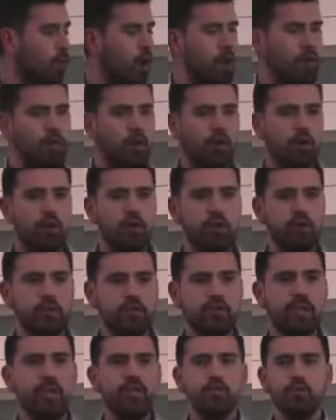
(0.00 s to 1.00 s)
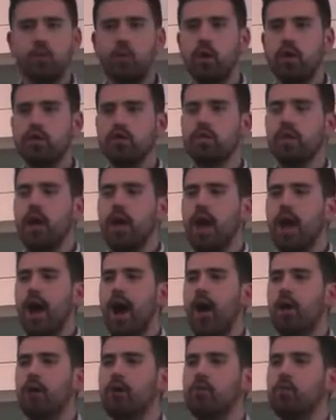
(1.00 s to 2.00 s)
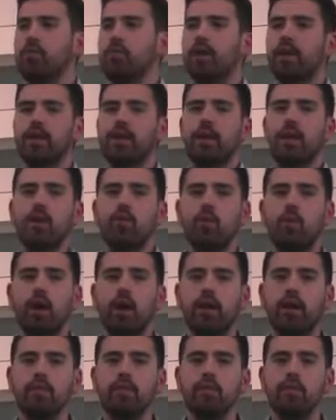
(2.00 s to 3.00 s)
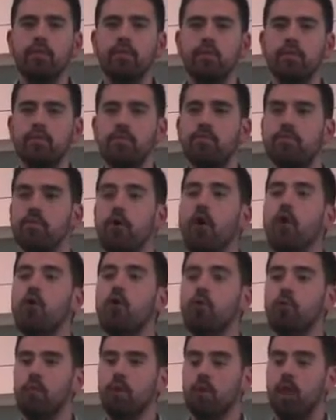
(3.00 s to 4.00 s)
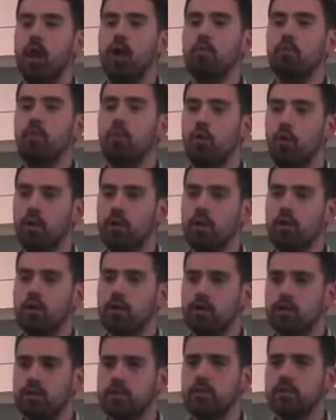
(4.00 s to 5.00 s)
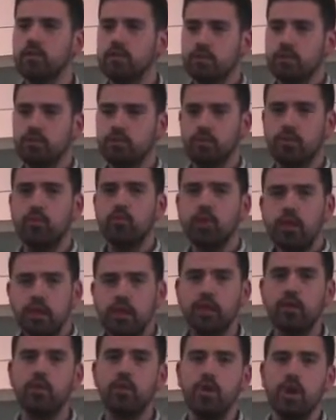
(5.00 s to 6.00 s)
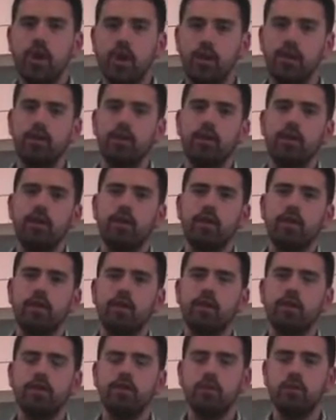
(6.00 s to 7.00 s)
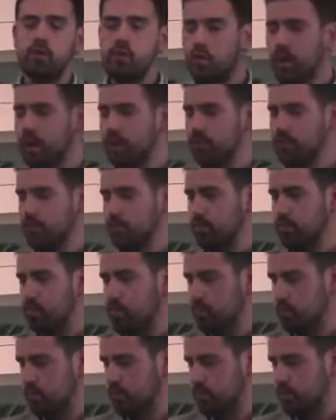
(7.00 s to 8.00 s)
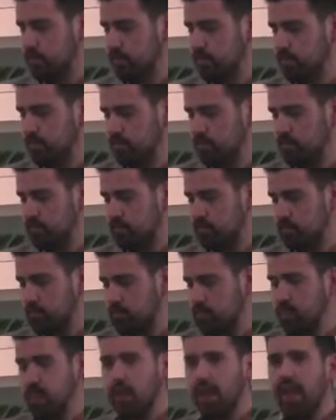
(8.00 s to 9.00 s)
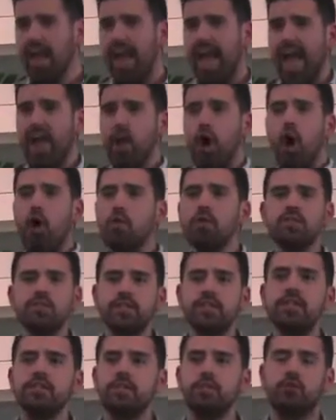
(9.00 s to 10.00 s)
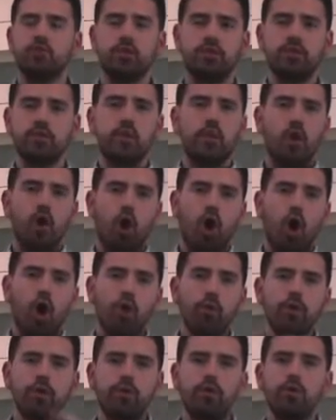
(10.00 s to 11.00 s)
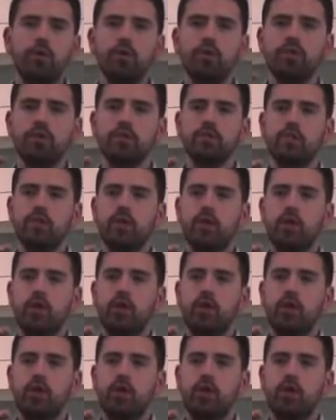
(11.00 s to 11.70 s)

of our tests was, how can you make an egg white foam a lot more to really create these new kinds of foods? And all this is just, all we do is